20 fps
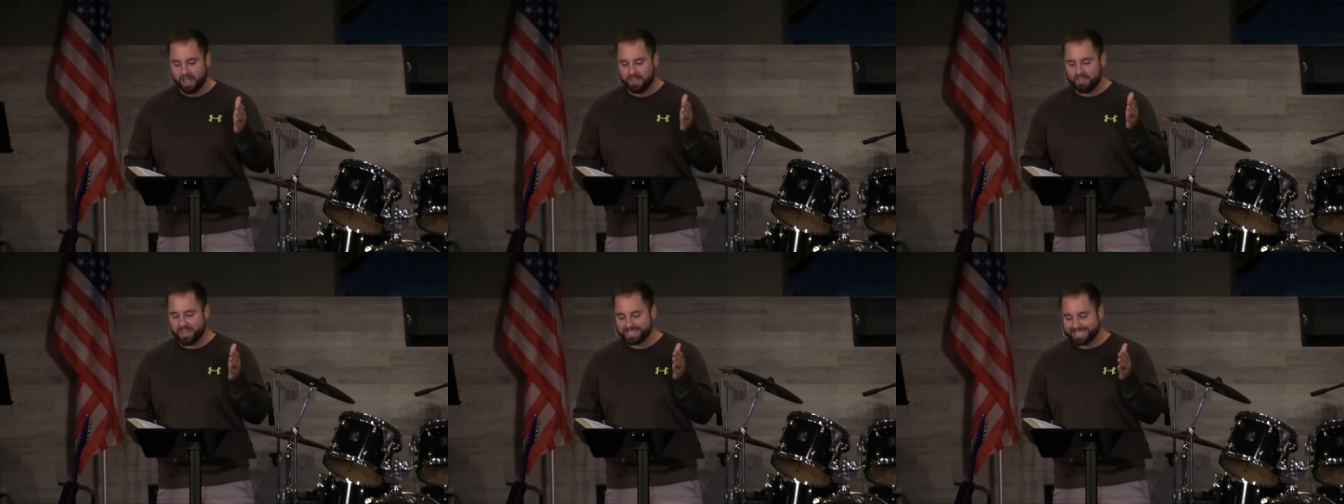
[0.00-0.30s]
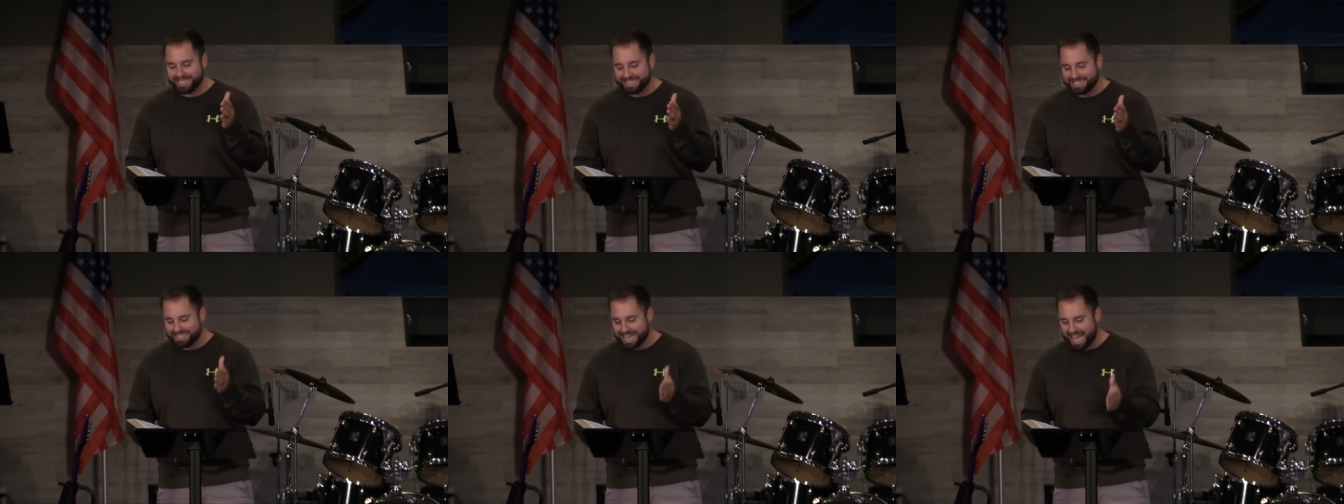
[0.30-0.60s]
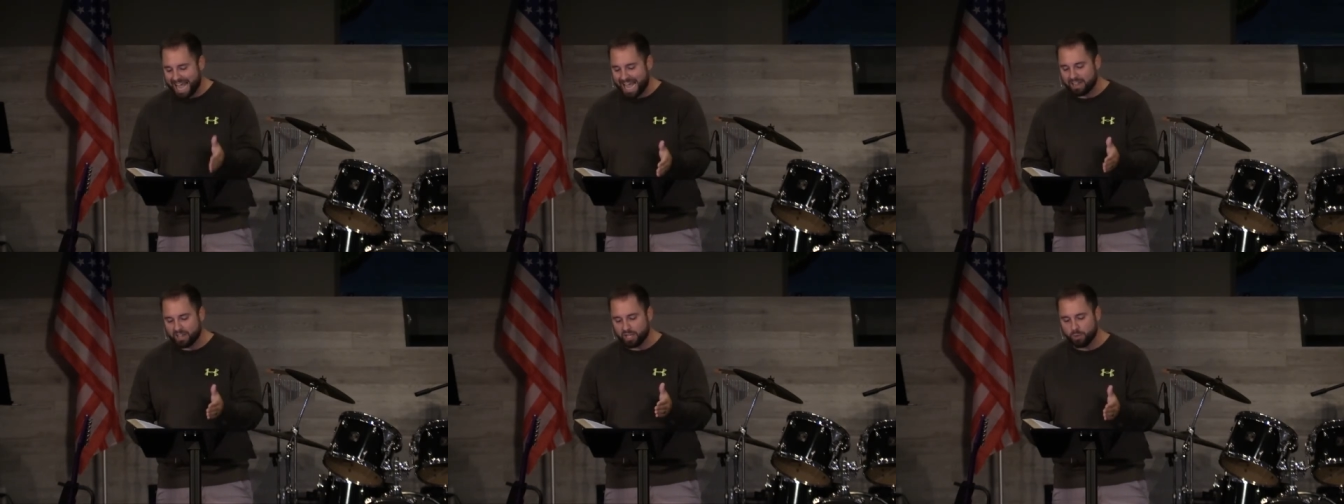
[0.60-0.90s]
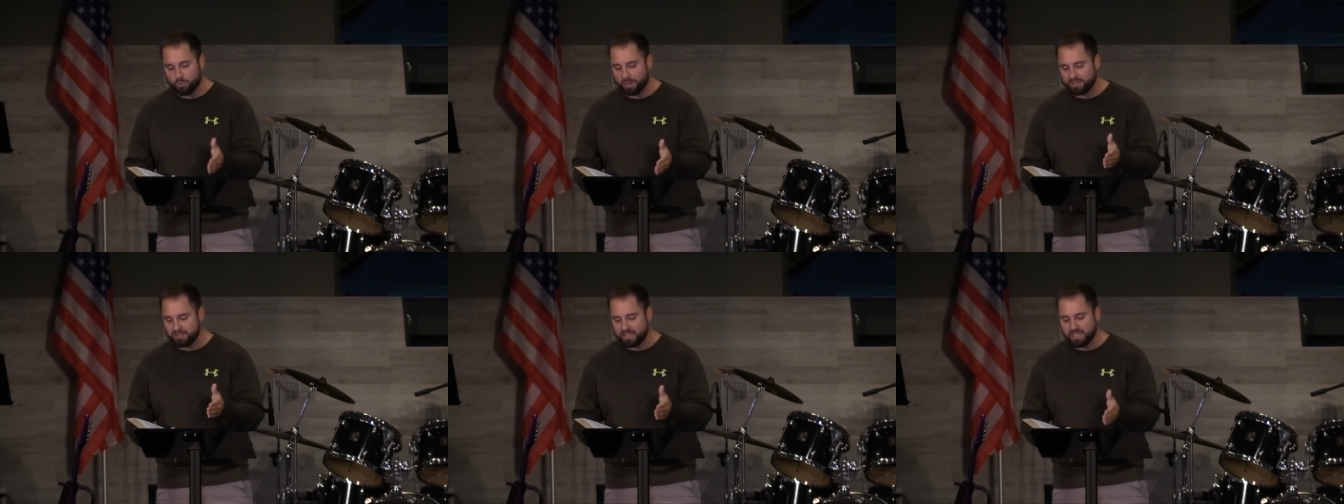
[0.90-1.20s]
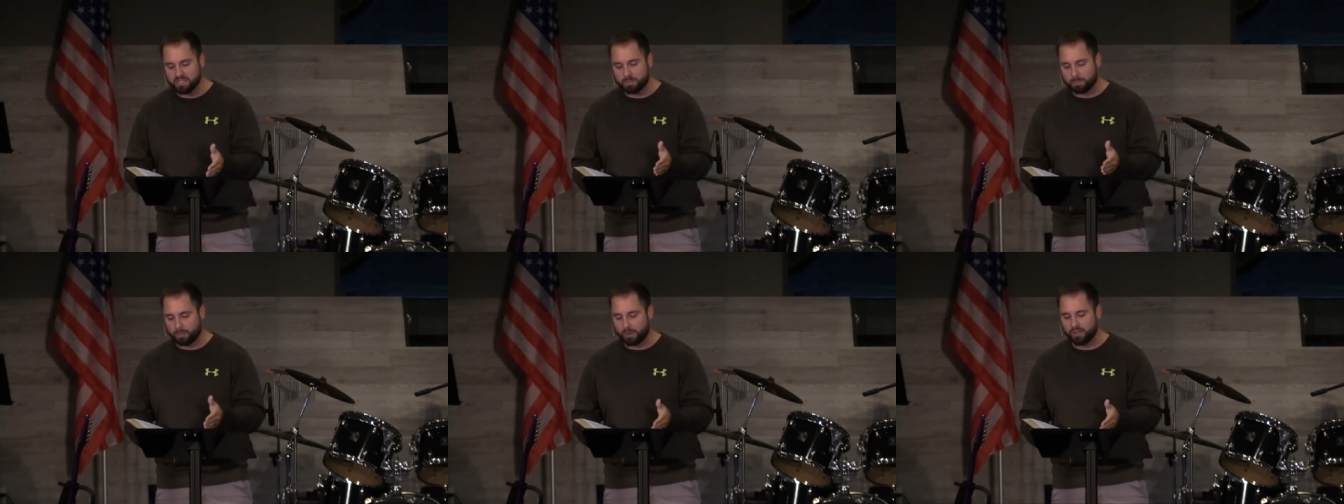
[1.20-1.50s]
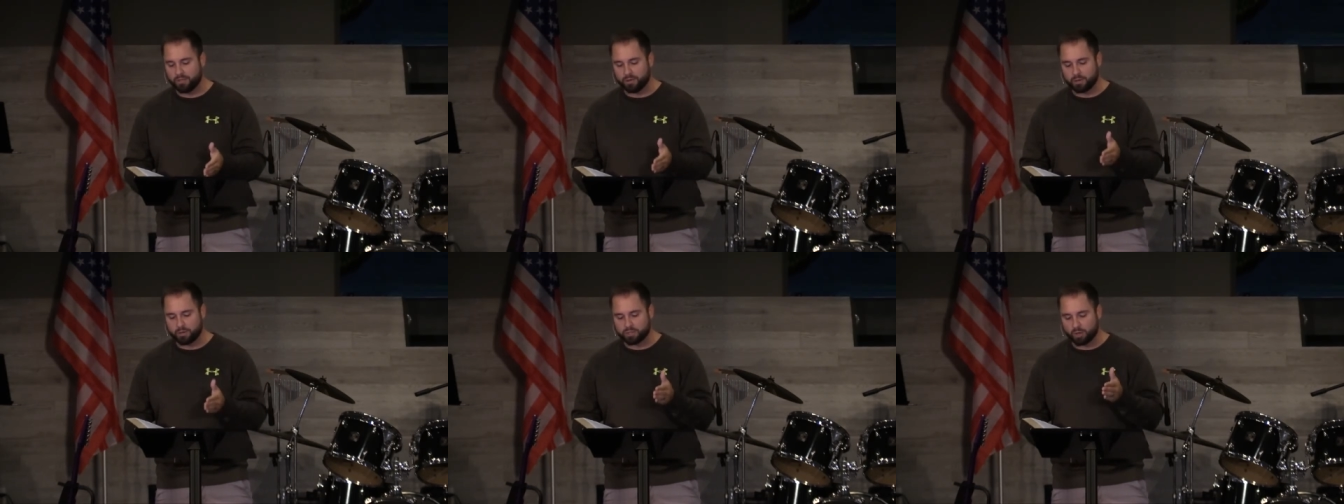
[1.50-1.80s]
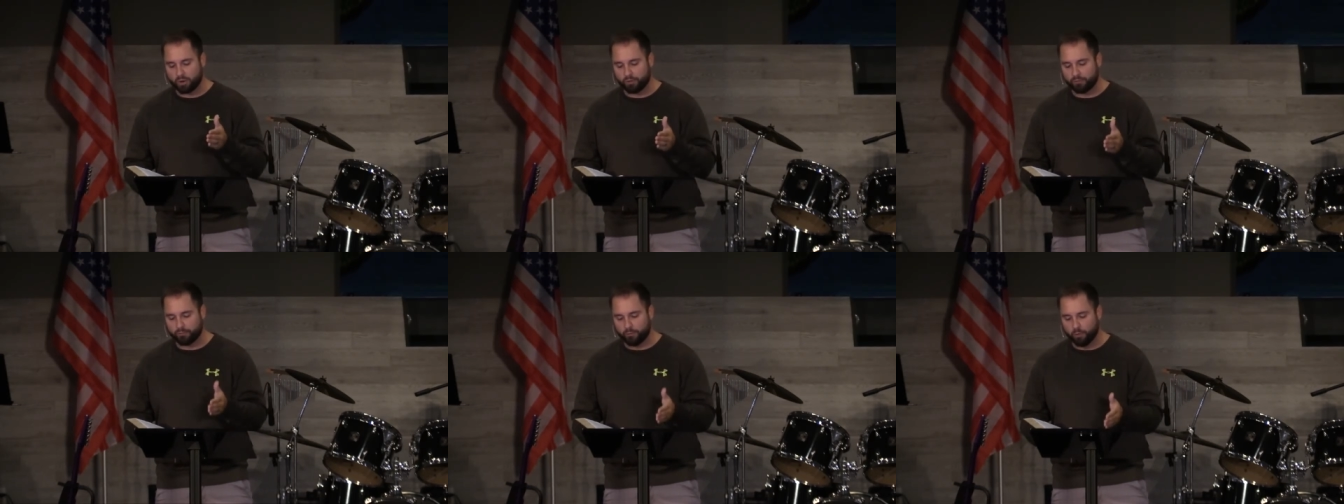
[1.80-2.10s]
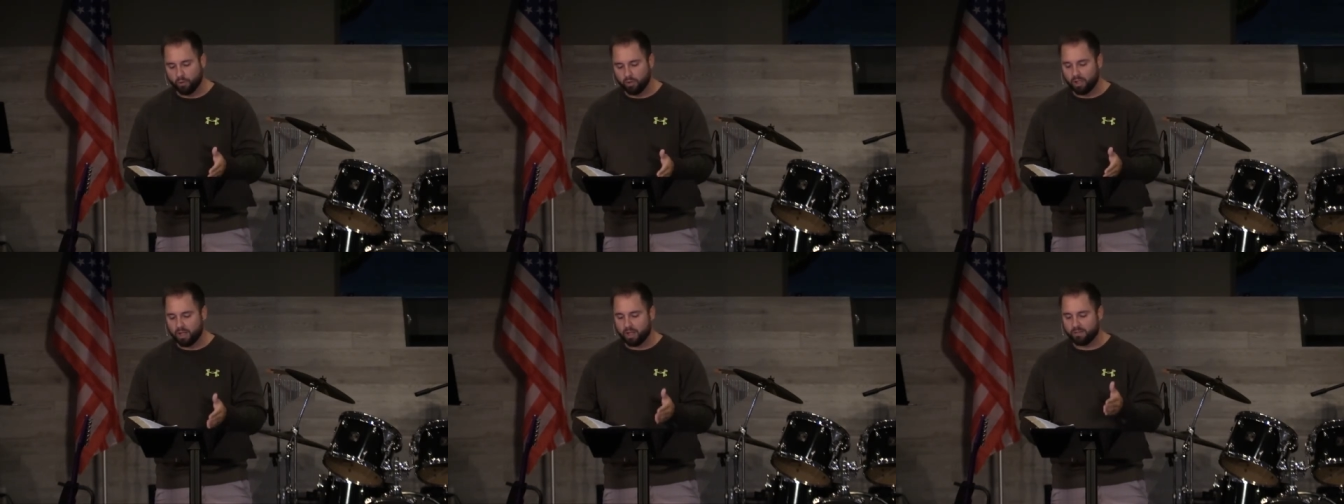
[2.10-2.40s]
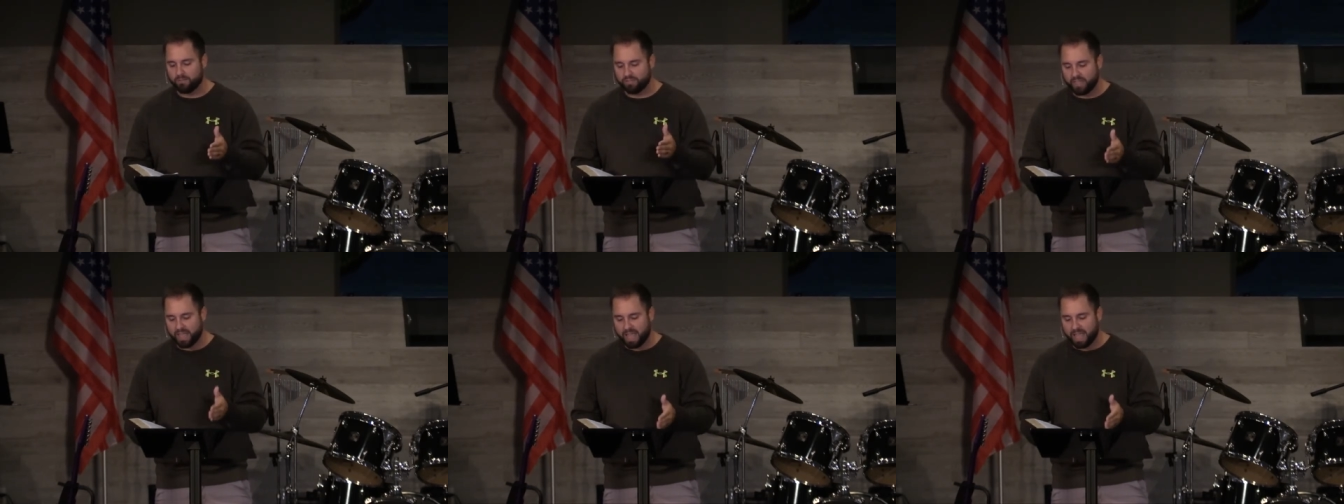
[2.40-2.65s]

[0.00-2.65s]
And that's exactly what these brothers are full of.